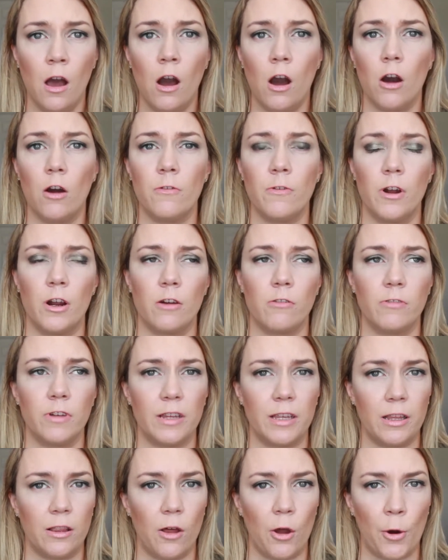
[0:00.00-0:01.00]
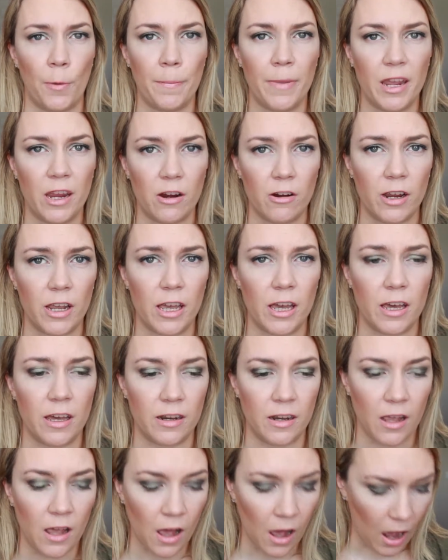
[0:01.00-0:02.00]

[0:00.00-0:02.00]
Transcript: over a really long period.